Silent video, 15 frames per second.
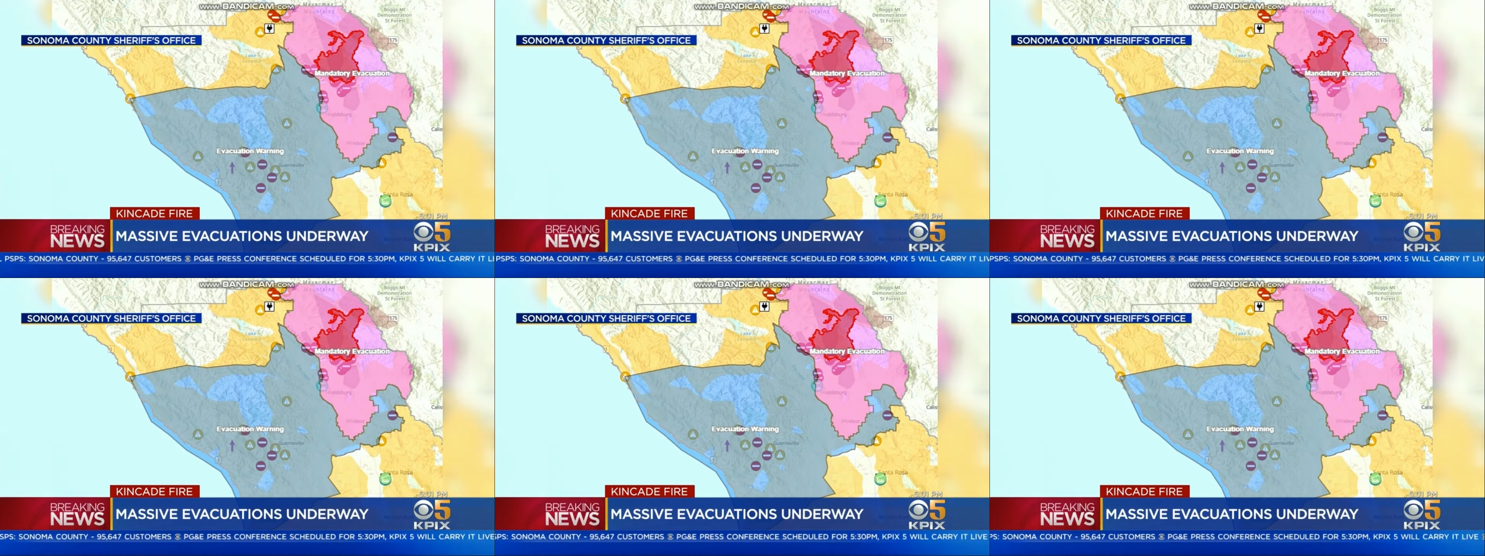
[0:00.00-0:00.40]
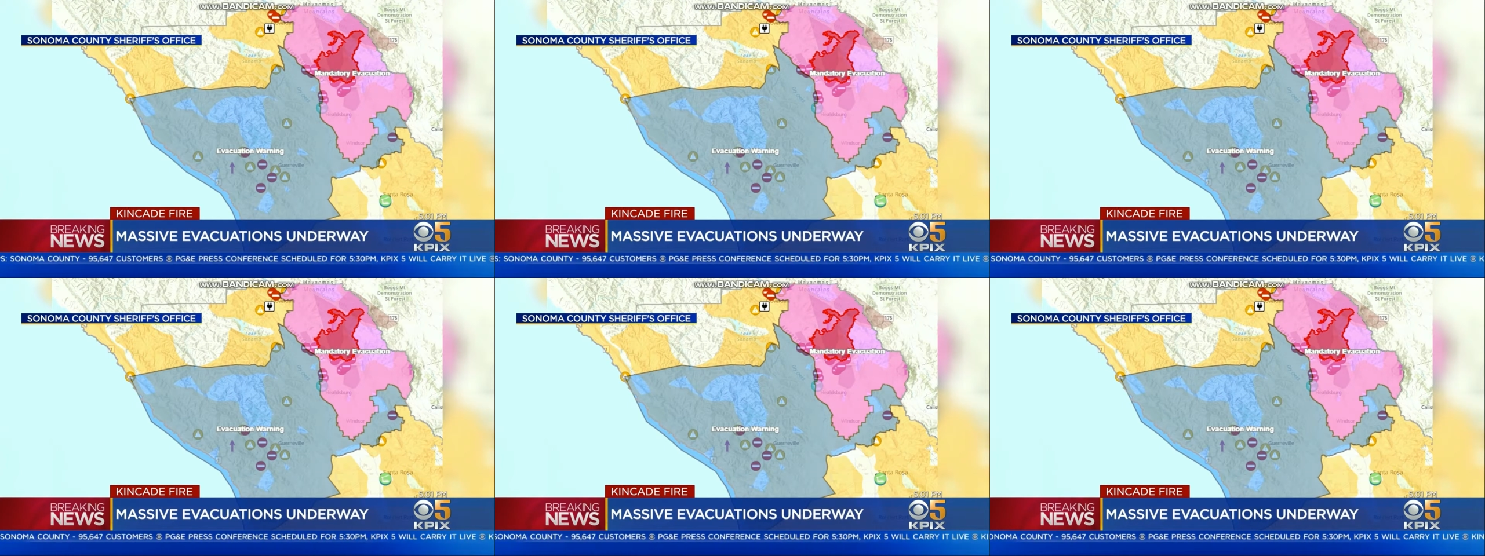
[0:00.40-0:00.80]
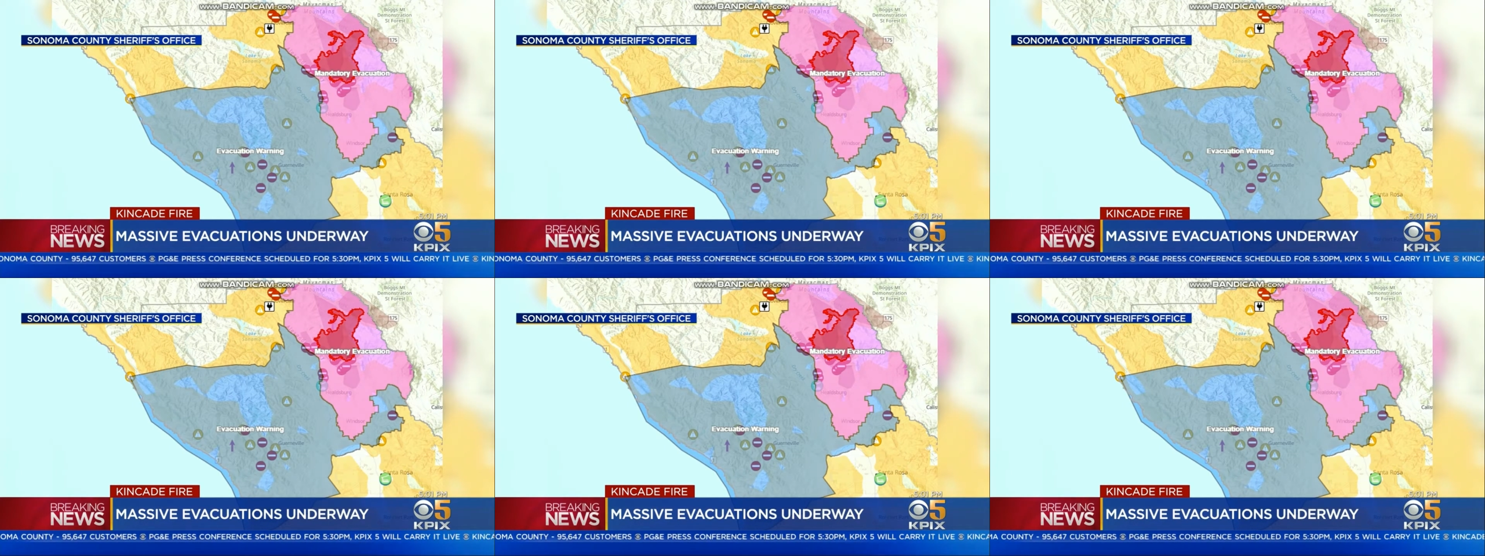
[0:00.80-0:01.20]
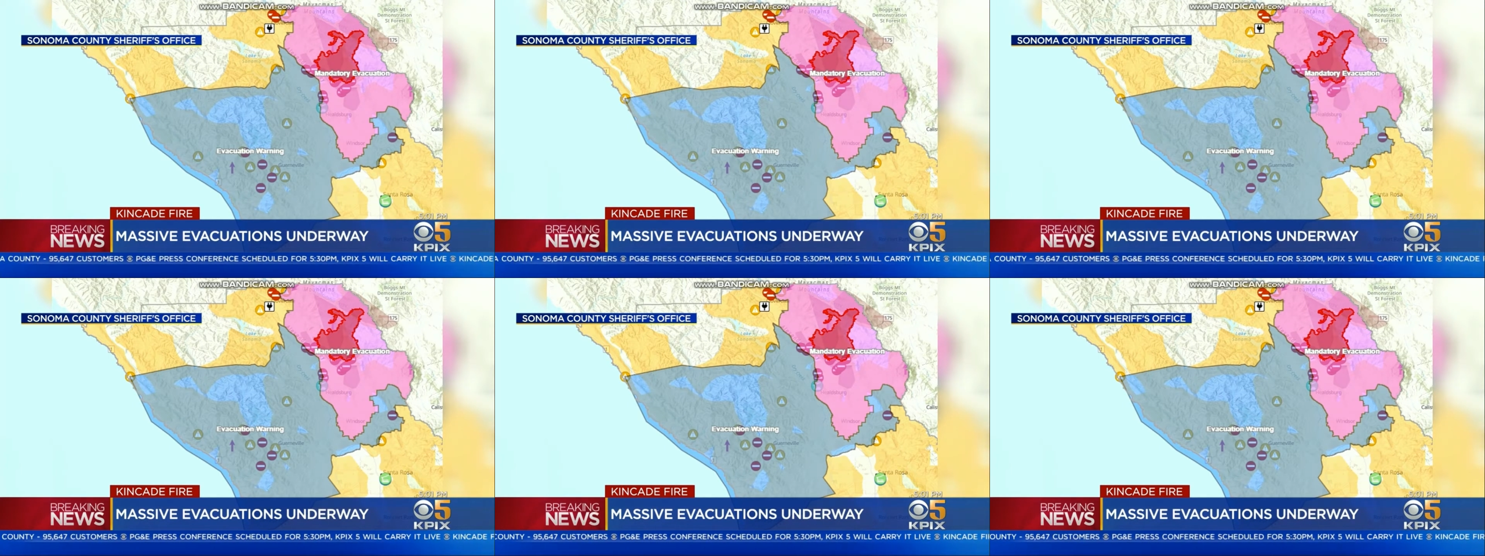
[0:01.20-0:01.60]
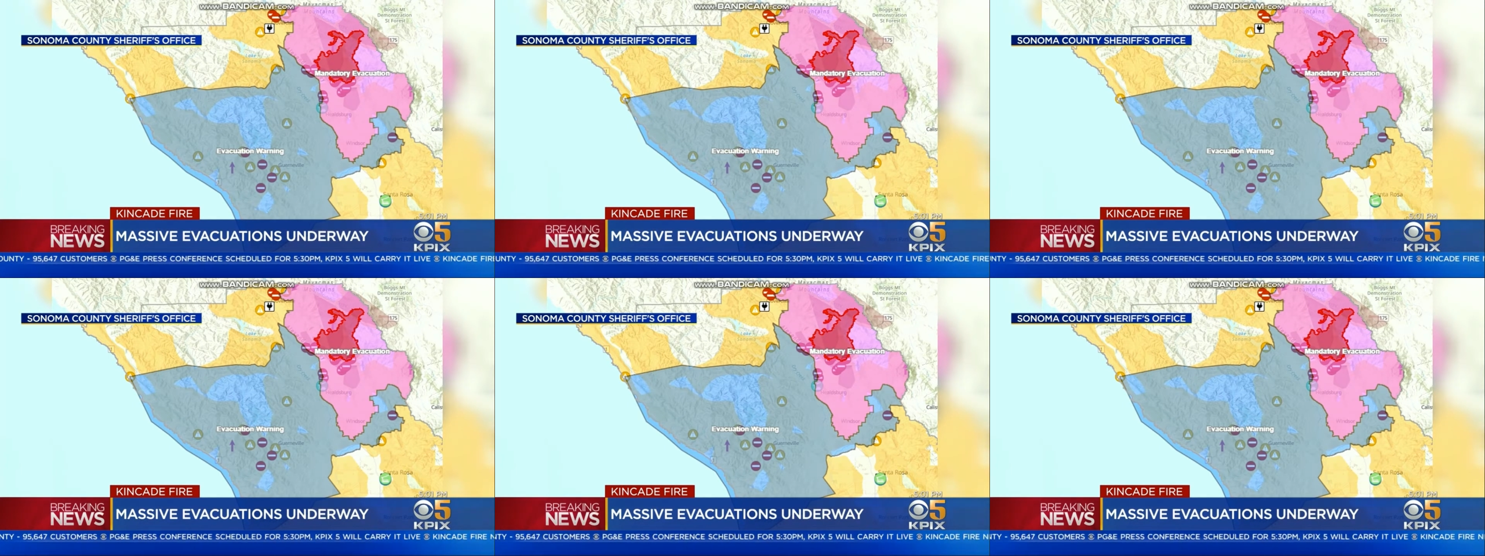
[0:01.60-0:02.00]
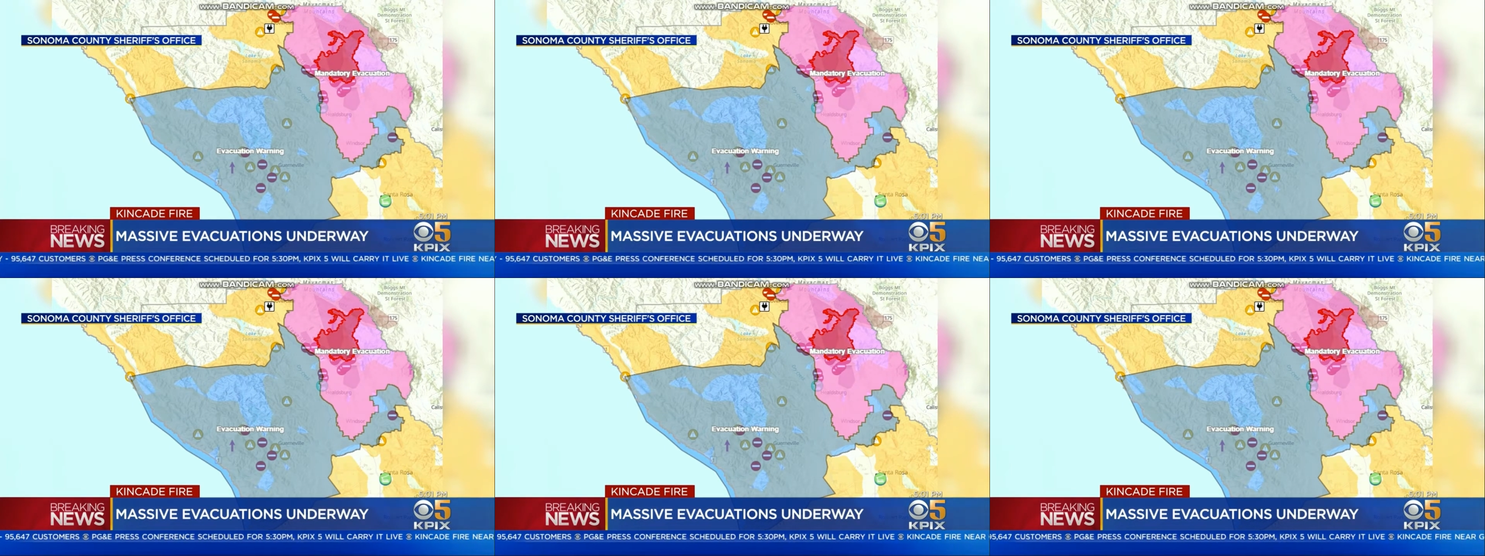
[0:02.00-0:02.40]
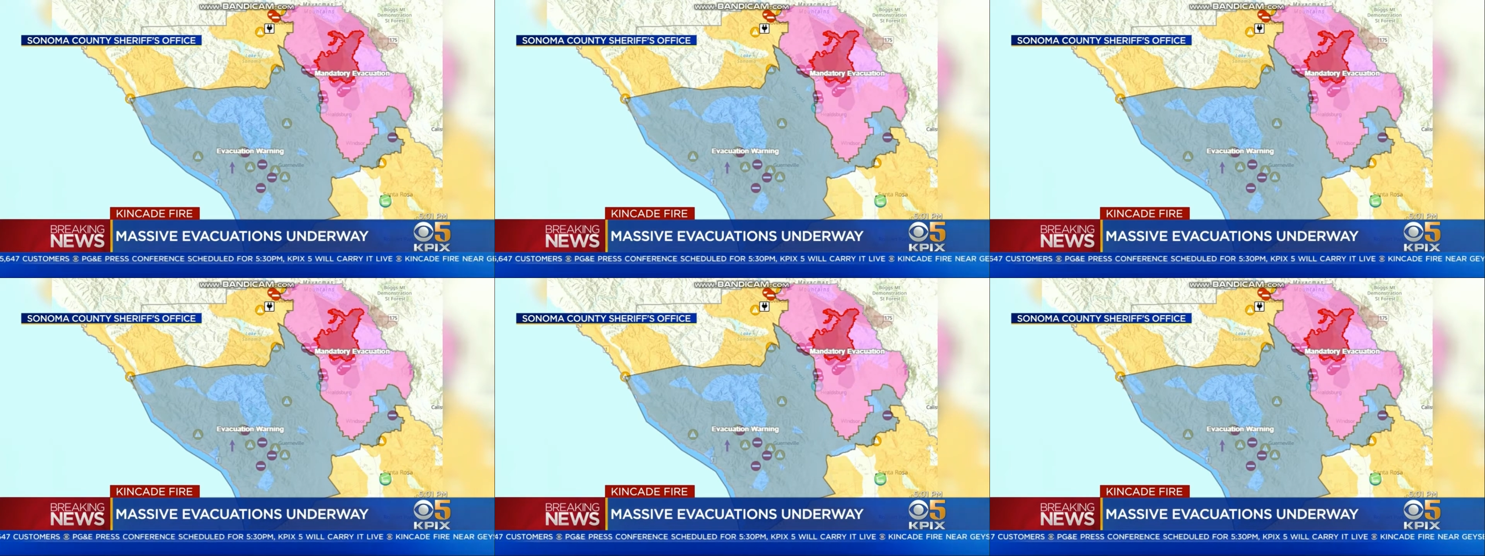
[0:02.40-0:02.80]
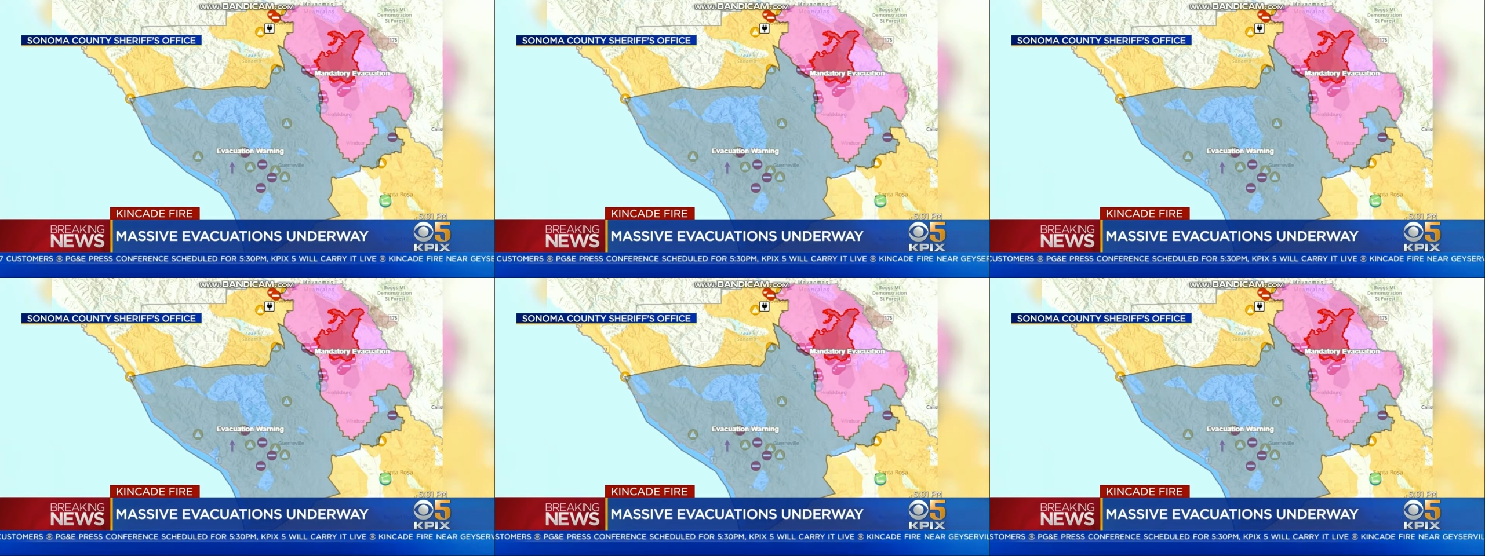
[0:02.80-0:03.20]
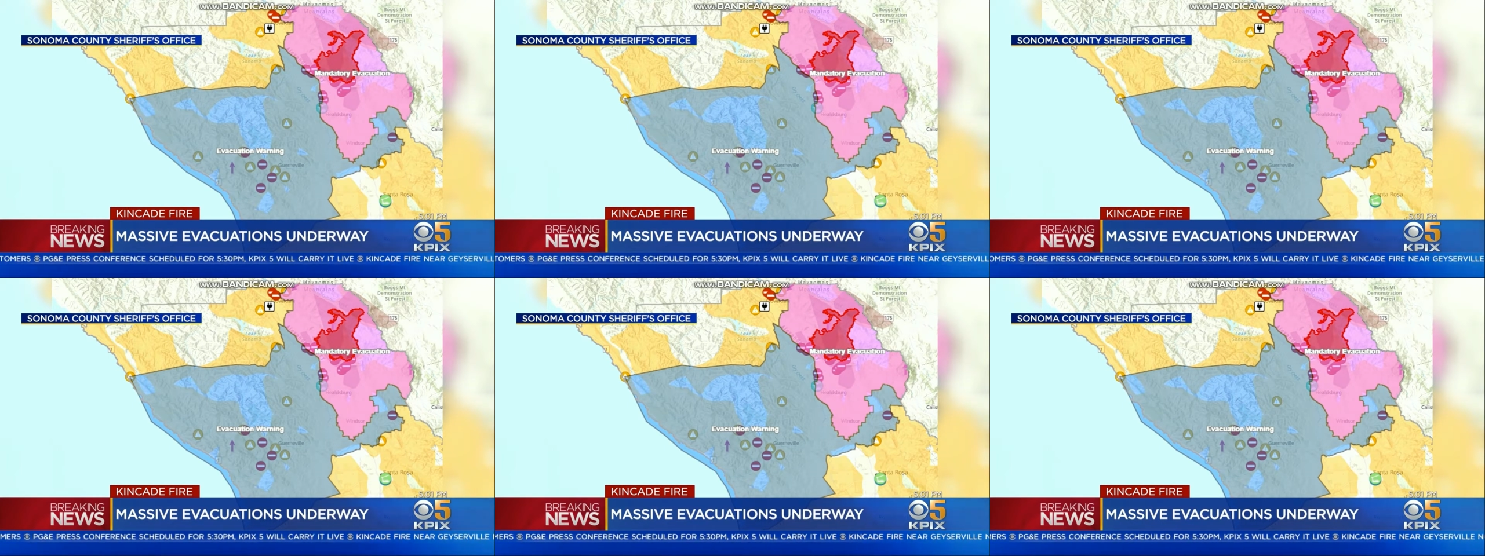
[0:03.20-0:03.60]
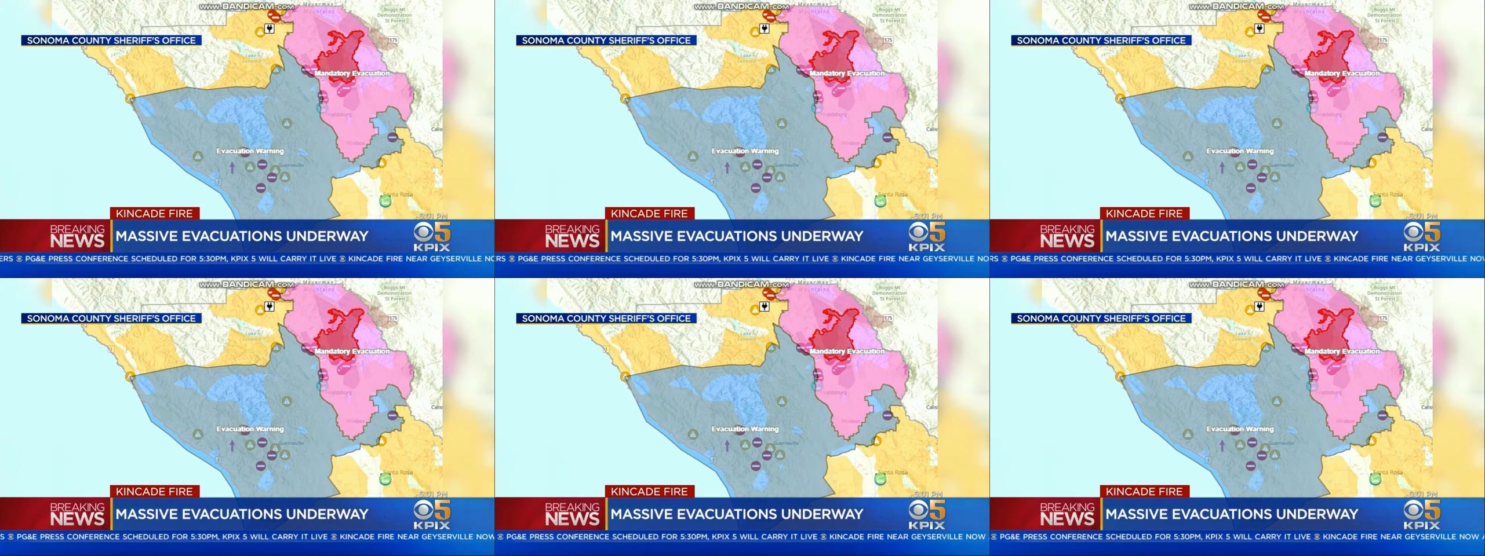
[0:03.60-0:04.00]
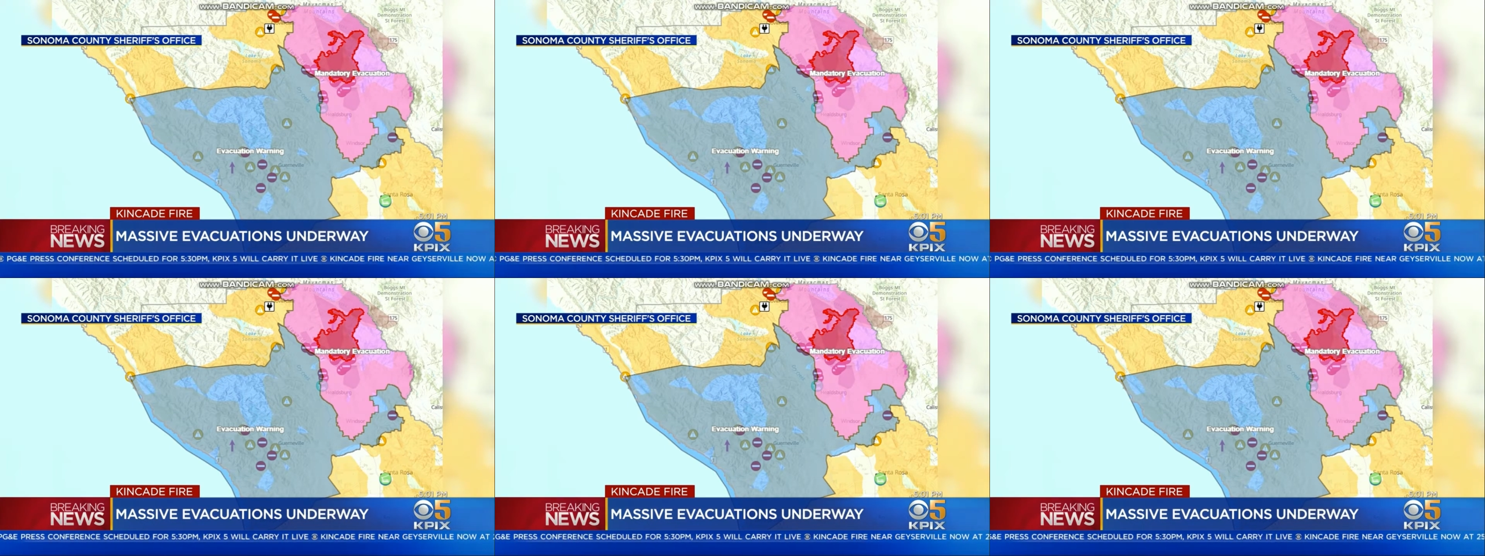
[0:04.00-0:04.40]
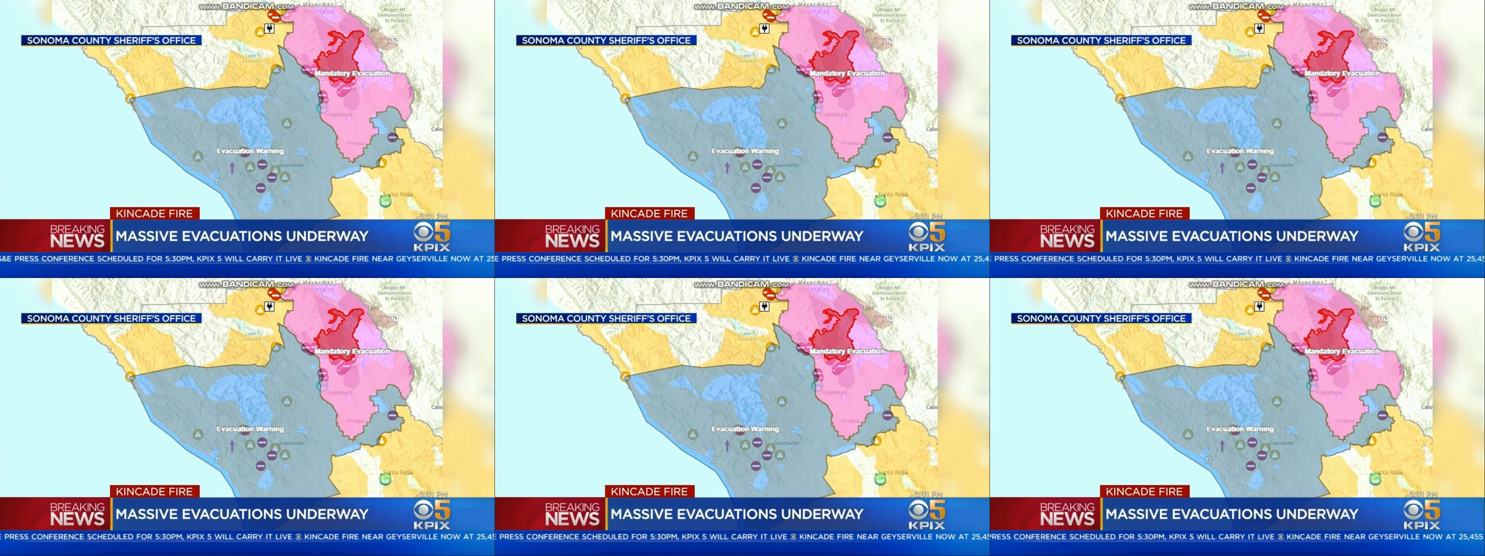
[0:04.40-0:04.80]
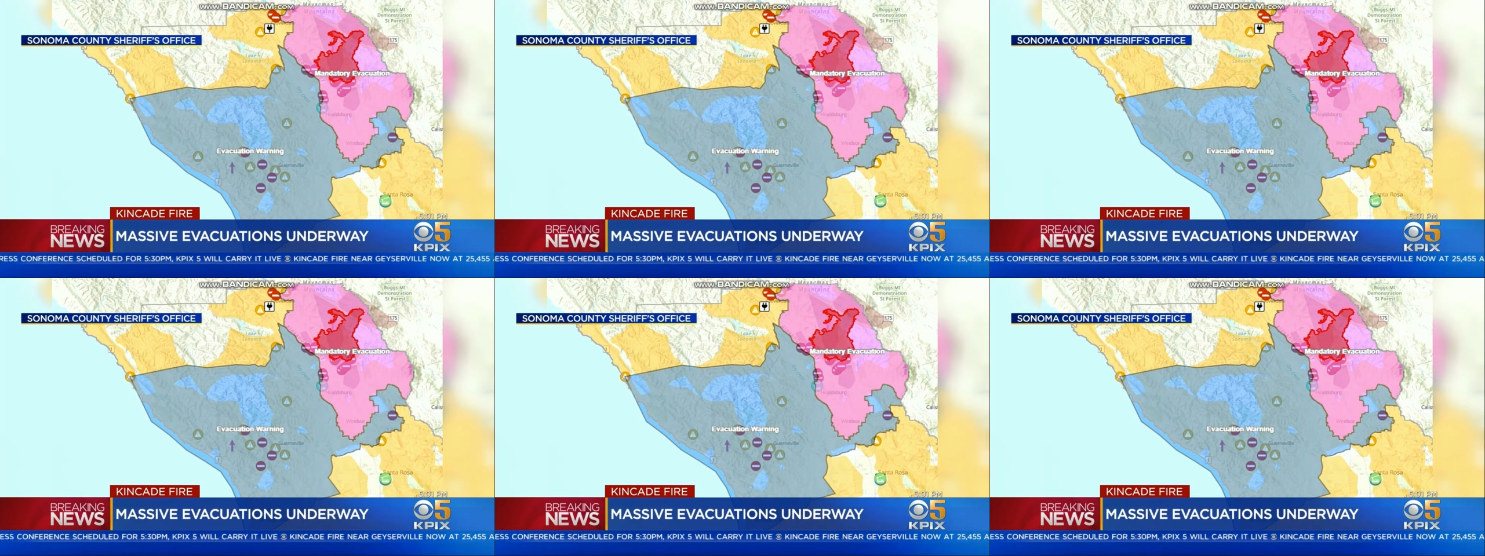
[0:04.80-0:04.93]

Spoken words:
No face is visible, so there are no lips to read.